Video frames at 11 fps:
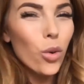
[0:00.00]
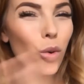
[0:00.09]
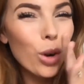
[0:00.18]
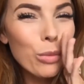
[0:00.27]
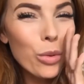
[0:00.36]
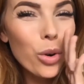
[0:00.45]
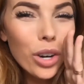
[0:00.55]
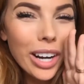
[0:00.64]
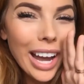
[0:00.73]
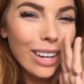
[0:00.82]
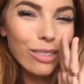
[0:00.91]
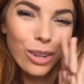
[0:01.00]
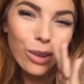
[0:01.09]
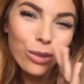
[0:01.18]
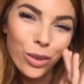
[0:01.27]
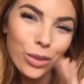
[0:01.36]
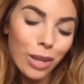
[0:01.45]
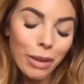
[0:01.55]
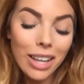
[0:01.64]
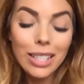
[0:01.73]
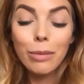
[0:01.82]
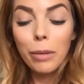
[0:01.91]
or more, I don't know, don't tell my
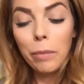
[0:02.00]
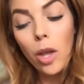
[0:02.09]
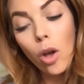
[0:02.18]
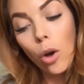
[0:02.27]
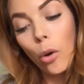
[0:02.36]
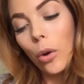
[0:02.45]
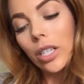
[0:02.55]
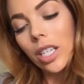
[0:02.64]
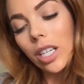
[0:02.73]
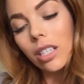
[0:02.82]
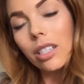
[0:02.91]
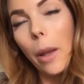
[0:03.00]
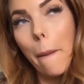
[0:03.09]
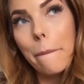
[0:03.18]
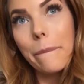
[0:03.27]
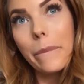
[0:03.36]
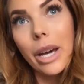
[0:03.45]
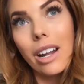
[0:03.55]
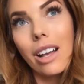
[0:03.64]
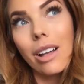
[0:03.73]
husband, horses, but